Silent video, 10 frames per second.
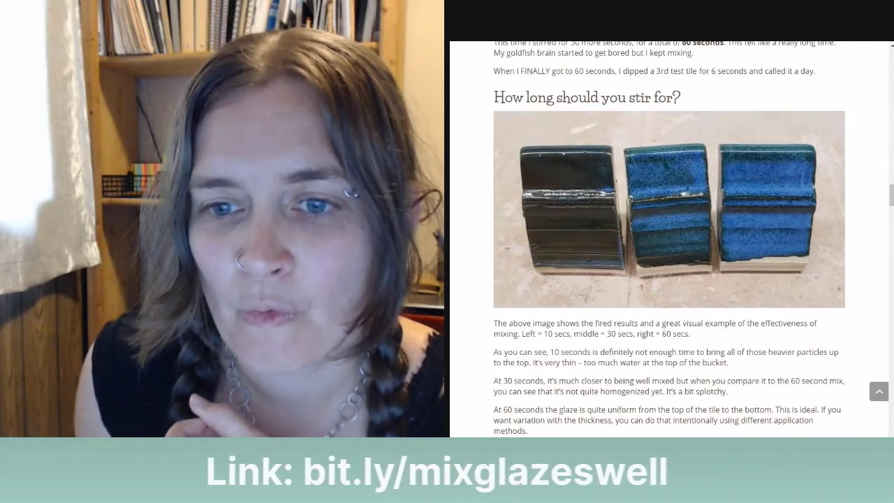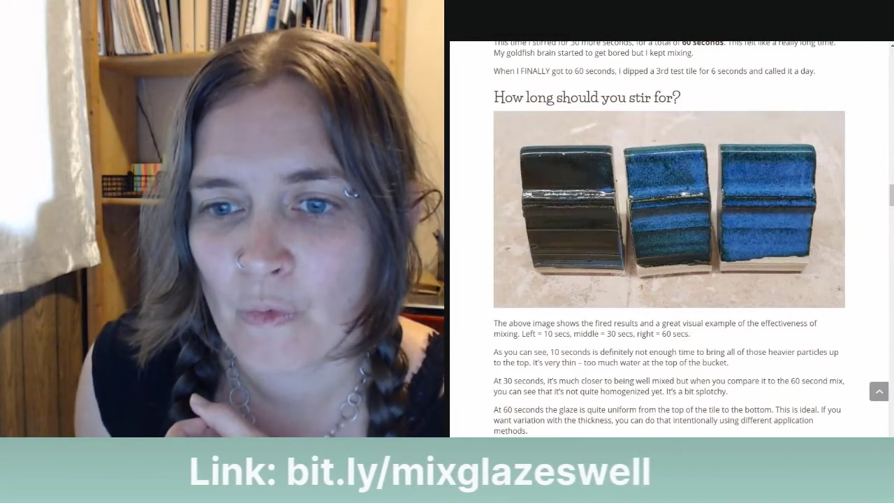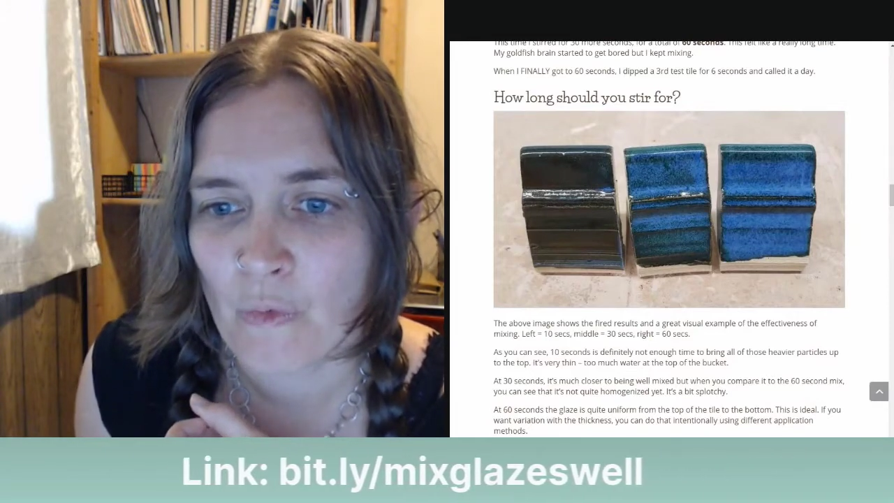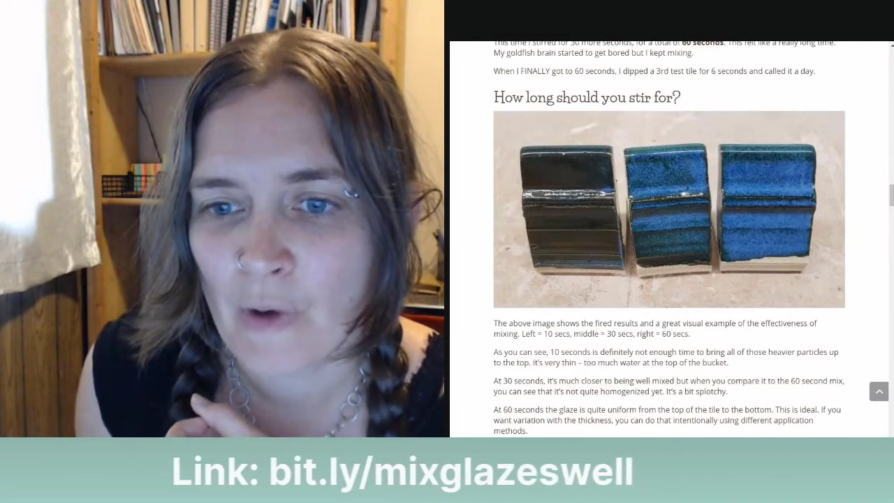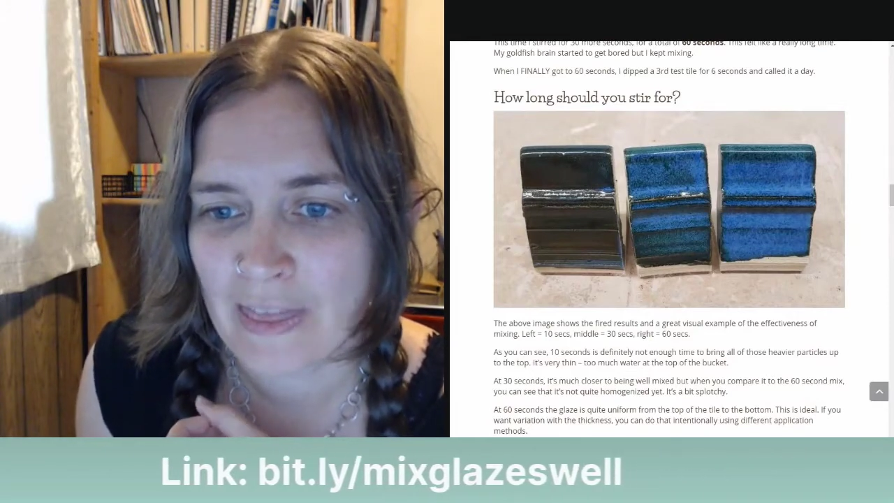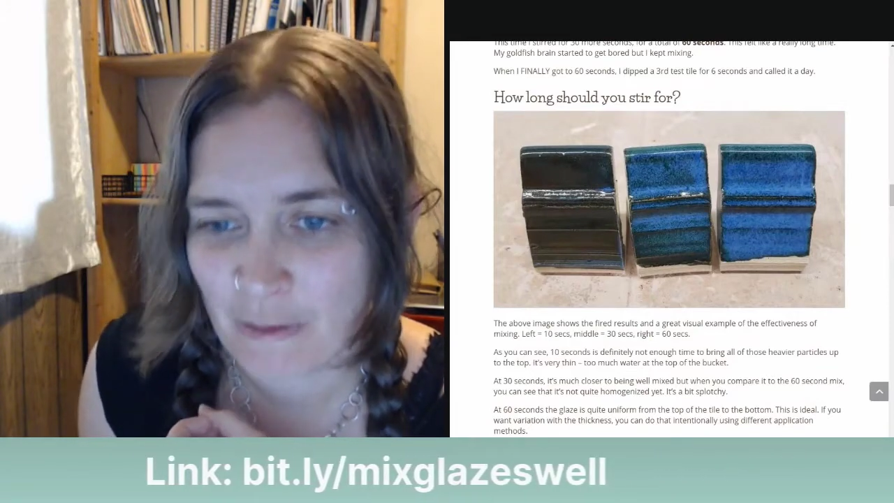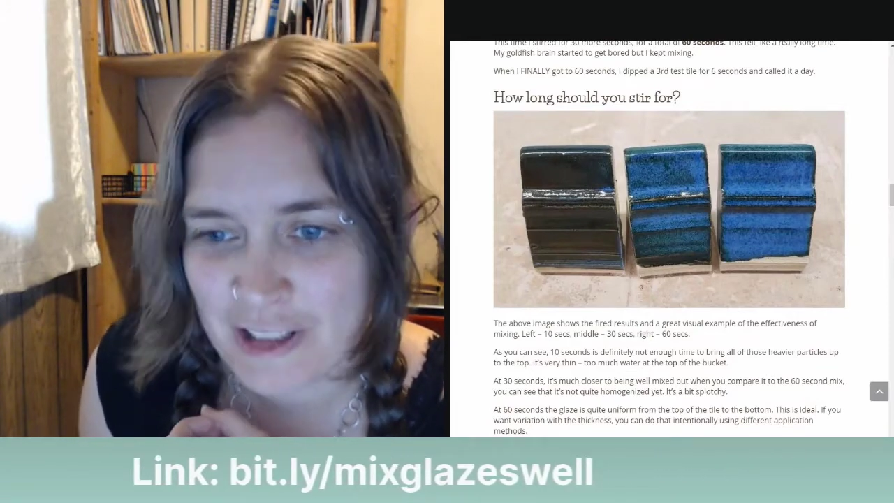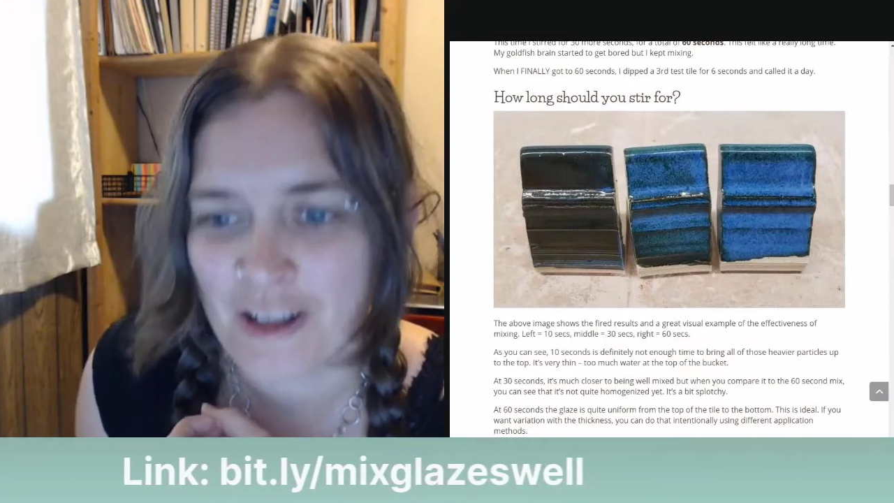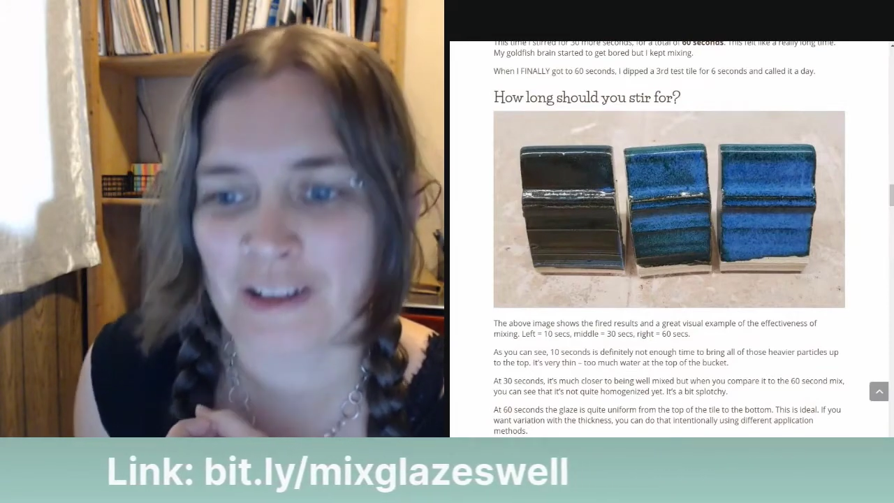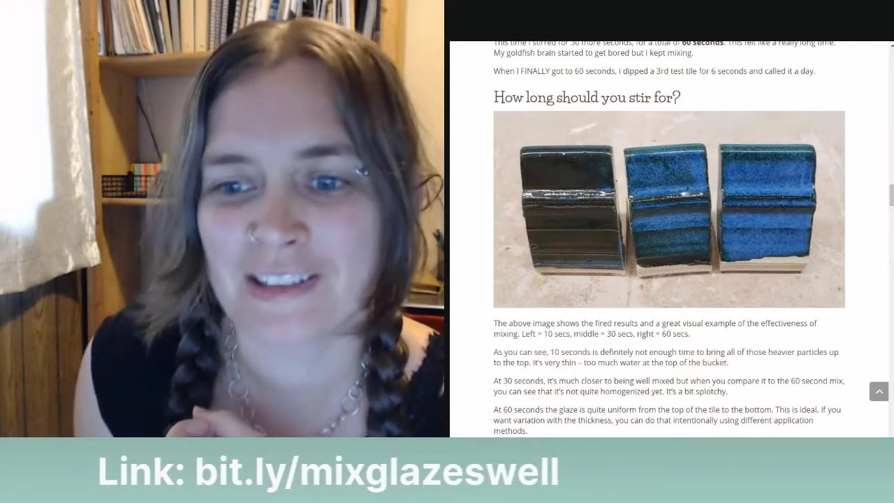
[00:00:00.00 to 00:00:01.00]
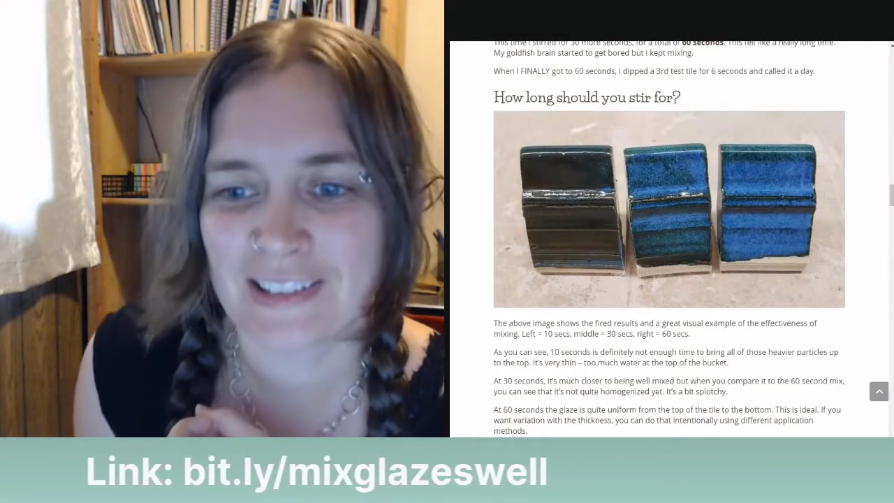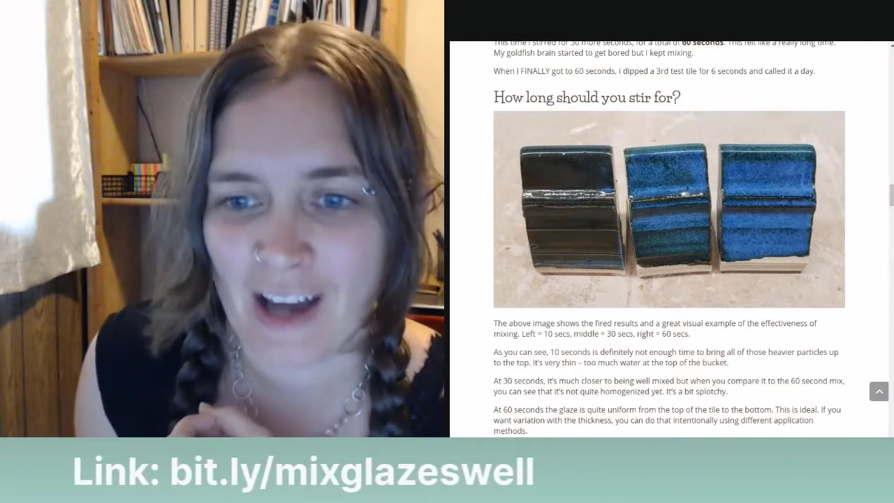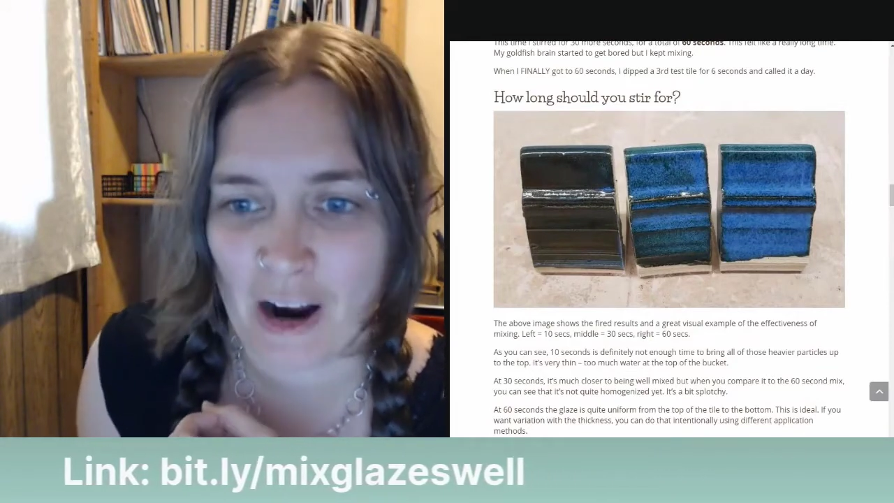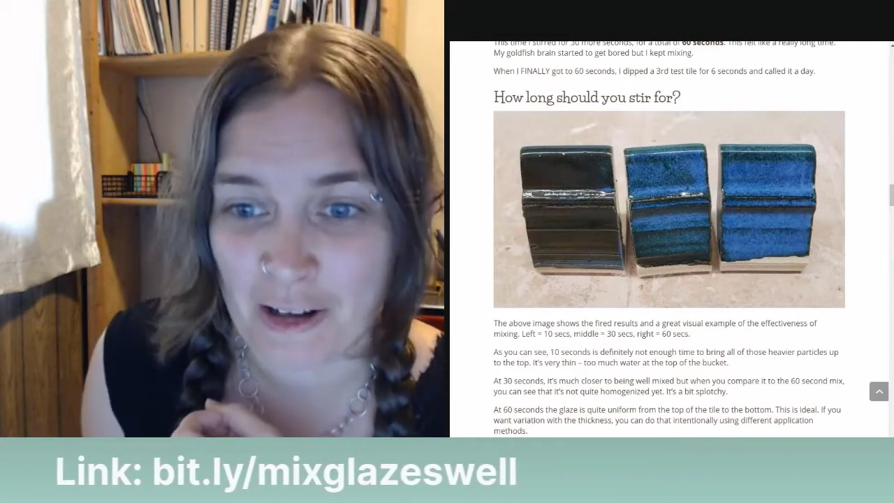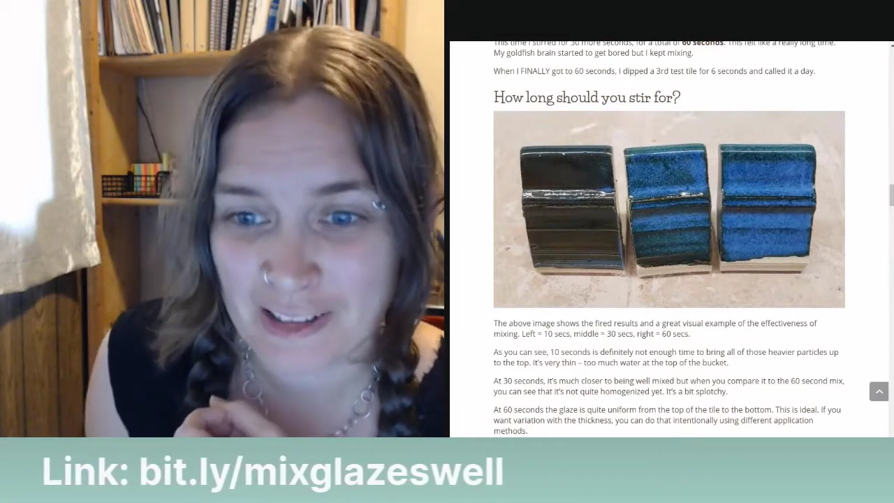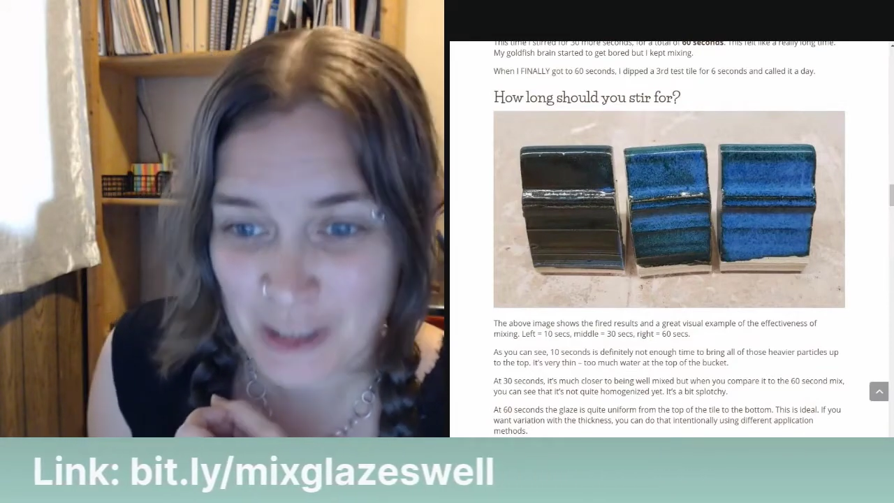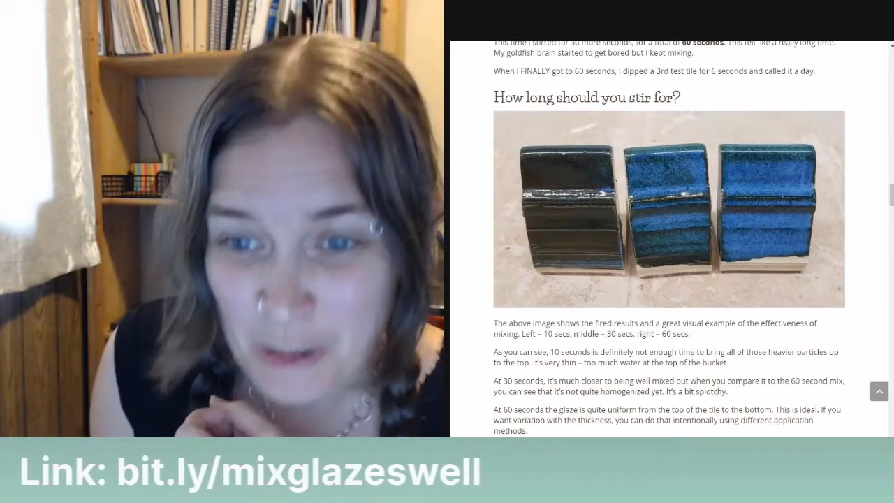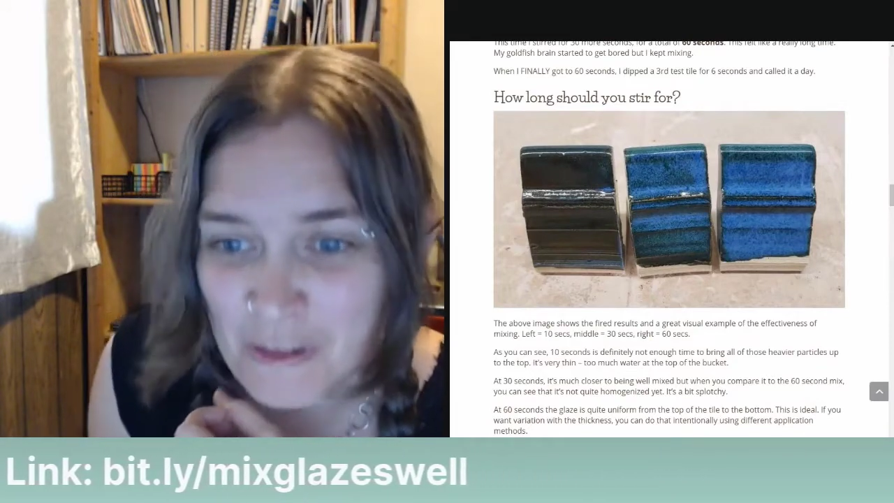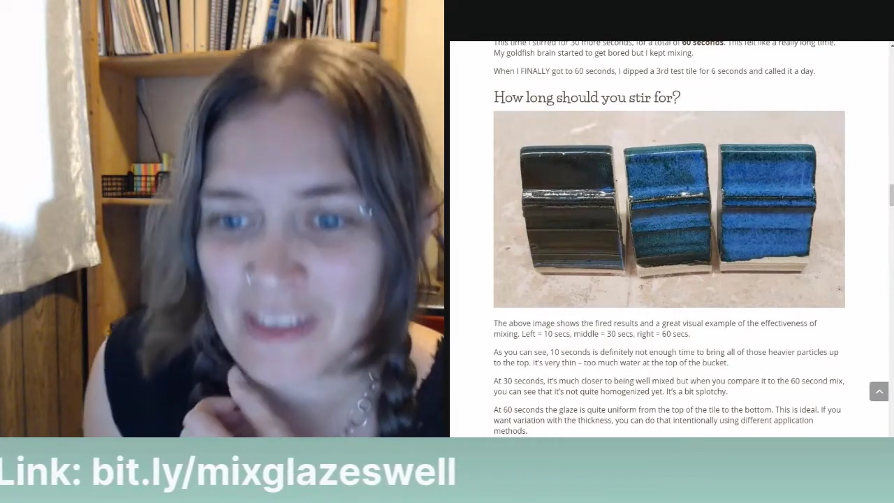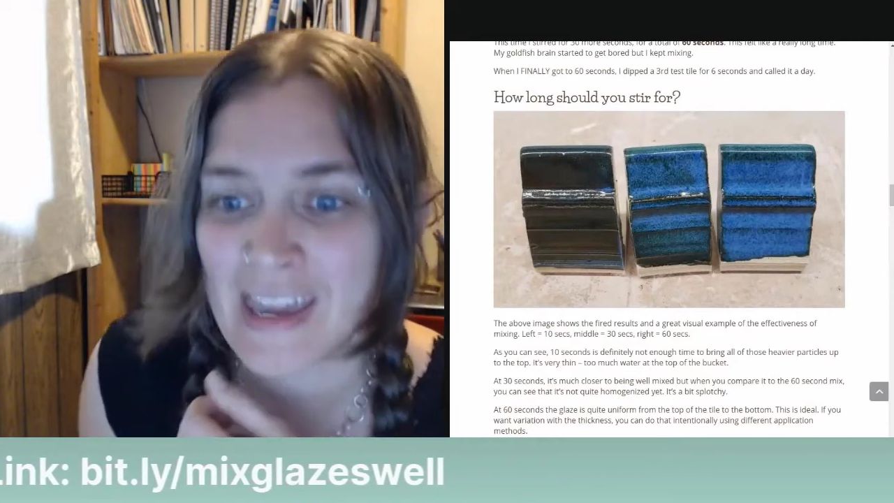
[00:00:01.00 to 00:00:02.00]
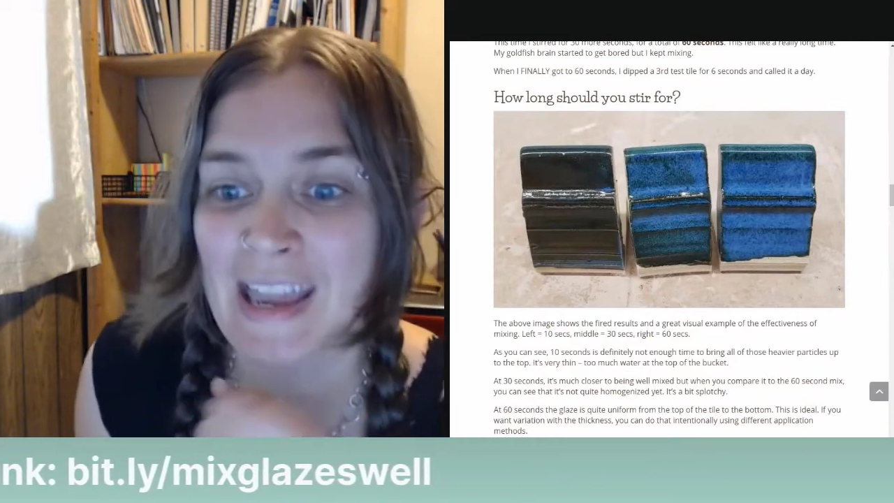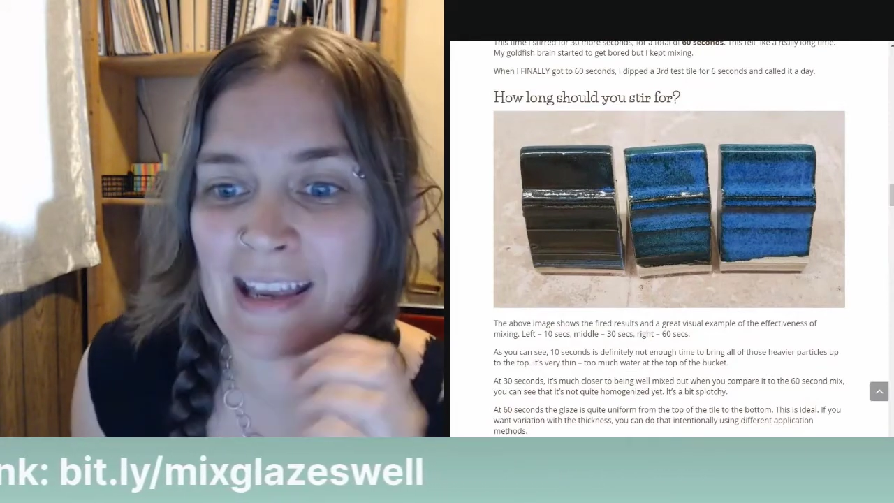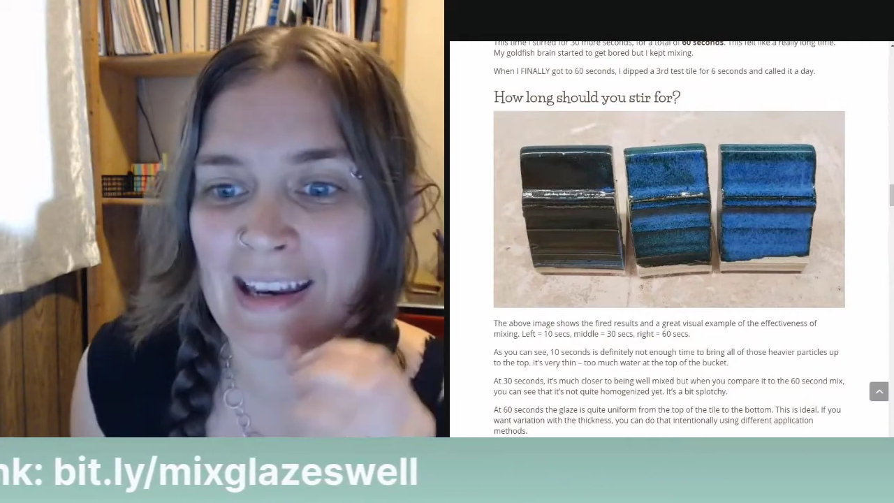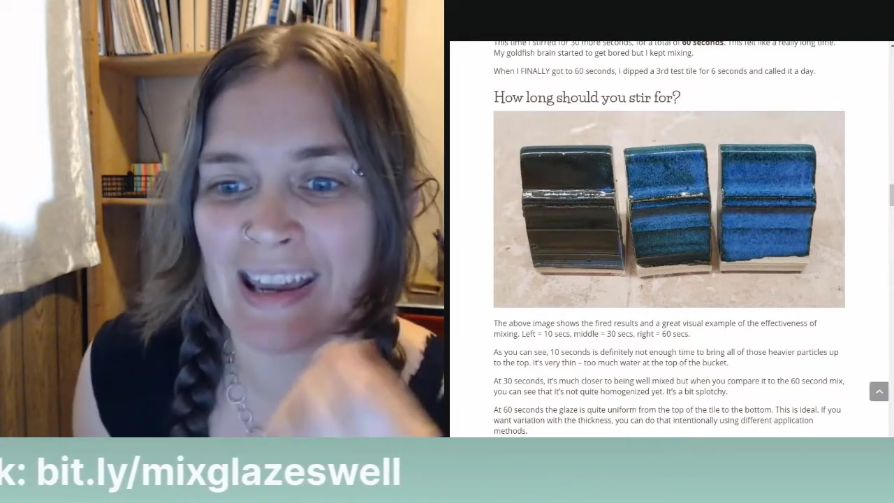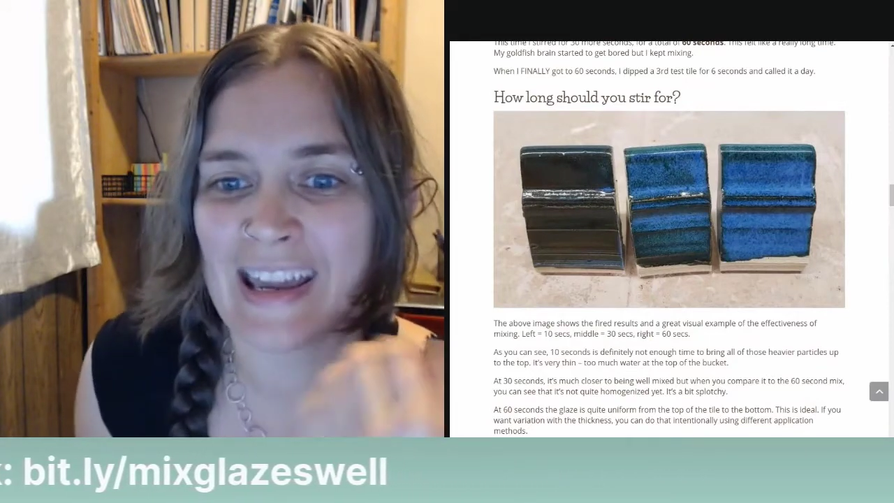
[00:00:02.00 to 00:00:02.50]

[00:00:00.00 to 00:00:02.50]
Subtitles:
when the results are too thin,